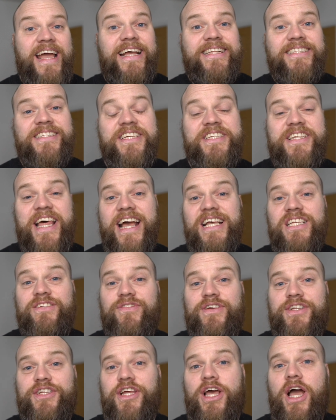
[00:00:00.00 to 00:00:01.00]
In today's
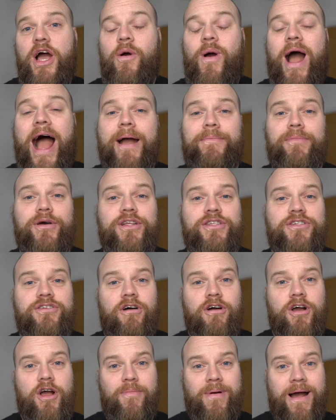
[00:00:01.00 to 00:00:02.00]
video, I'm going to
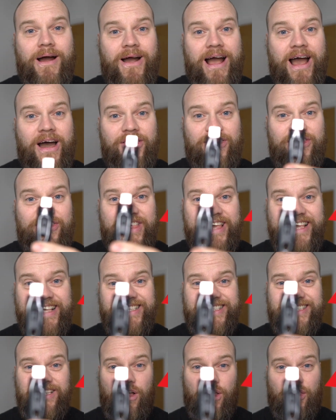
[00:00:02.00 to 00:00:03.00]
talk about how
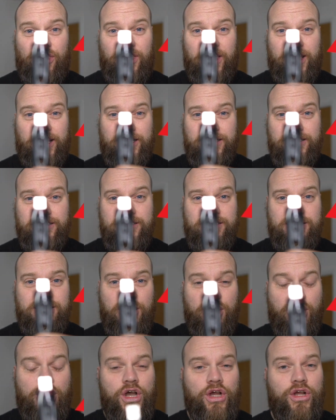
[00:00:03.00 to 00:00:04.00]
these little things
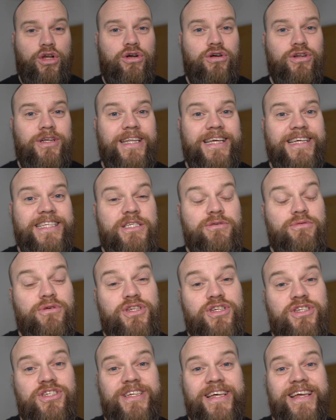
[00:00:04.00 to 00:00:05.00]
could lead to a
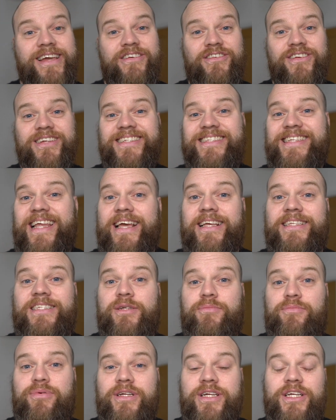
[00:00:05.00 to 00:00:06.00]
serious
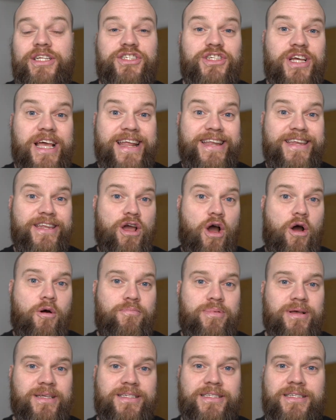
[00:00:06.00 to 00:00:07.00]
data breach in your
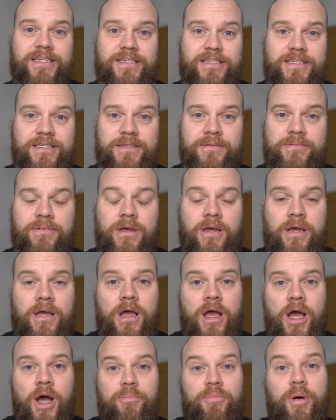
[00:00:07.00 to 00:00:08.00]
business.
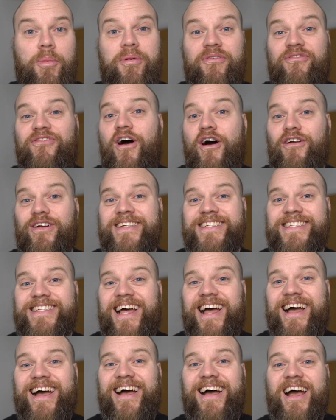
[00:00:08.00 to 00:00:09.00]
But before I
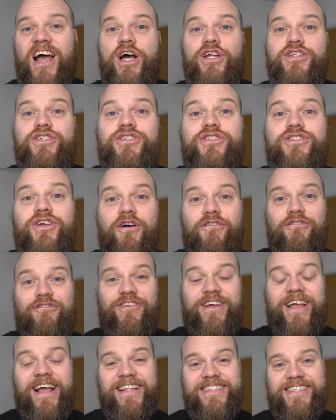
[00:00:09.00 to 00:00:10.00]
start, don't
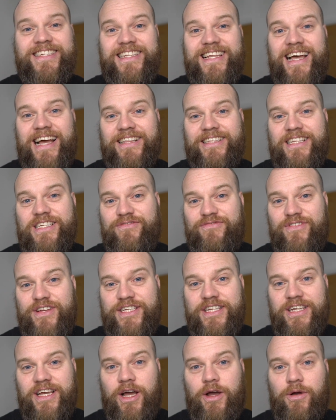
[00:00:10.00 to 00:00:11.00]
forget to like this
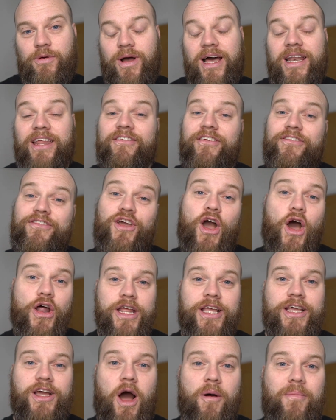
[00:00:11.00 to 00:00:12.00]
video. And if you've got
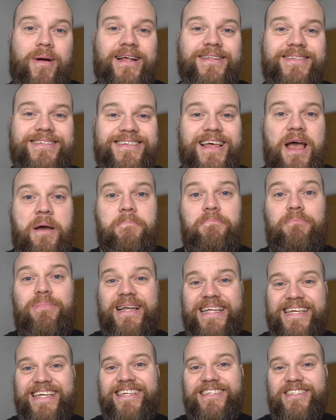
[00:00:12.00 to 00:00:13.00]
any comments,
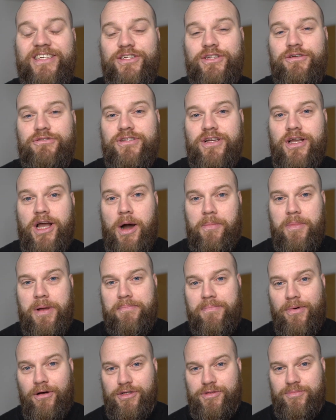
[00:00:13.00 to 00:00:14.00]
please use the
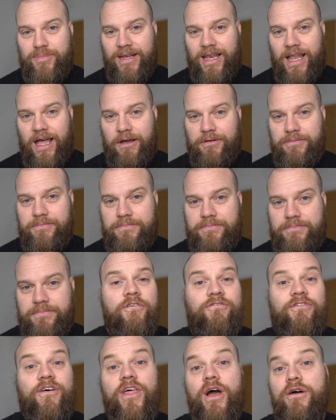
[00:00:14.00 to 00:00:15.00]
comment box below.
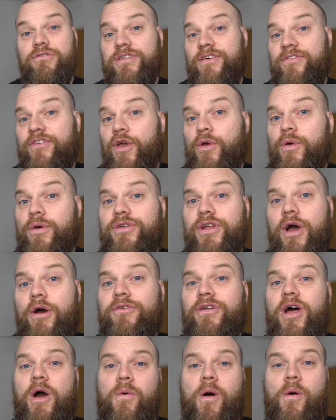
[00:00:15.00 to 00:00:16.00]
For those of you who
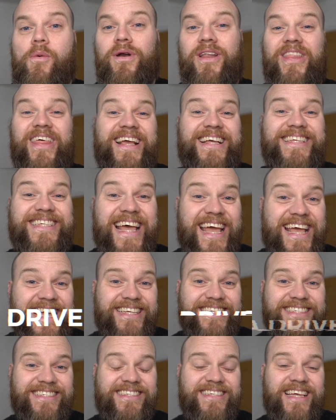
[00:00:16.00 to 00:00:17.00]
don't know what one of these
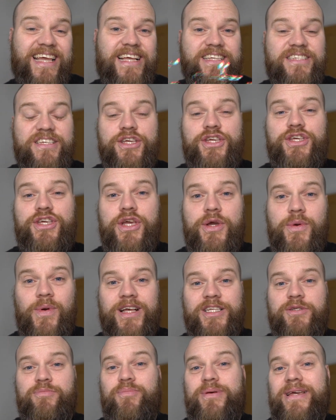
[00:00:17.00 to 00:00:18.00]
is, it's a
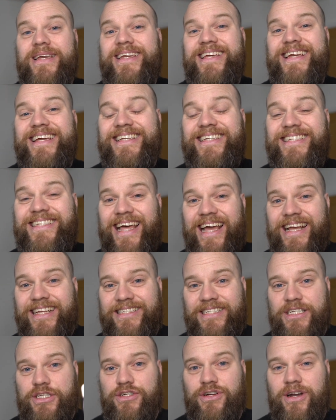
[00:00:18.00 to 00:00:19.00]
USB
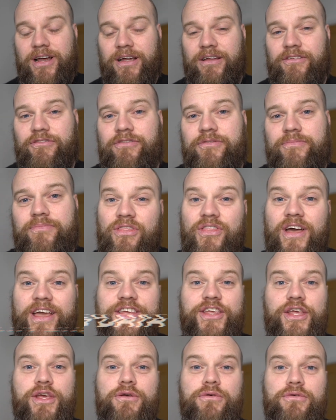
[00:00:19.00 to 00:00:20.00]
data drive. They're
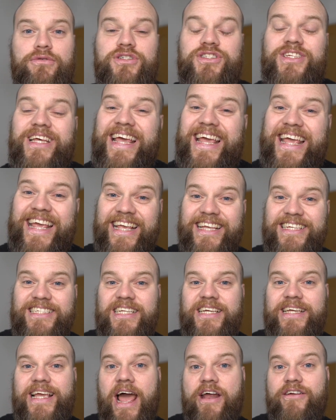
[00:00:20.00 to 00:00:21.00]
used to
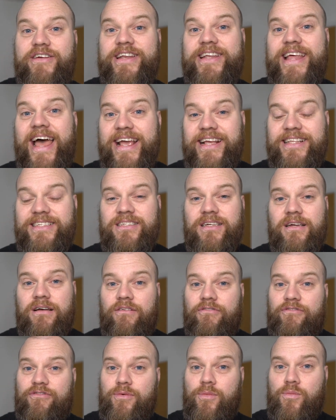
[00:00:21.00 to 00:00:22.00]
easily carry
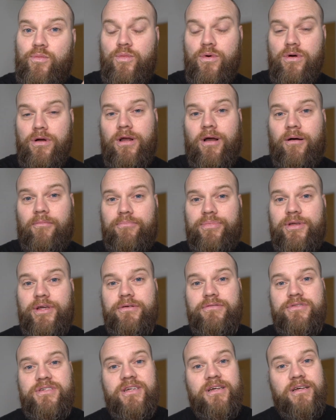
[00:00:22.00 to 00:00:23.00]
data from one
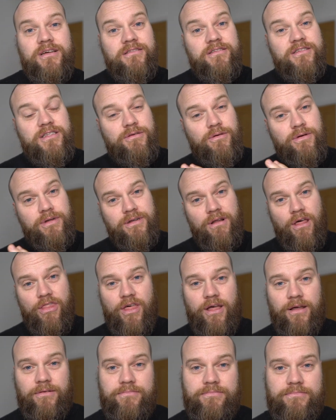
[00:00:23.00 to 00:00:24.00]
computer to
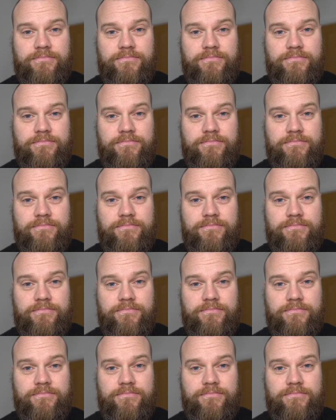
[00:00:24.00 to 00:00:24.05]
another.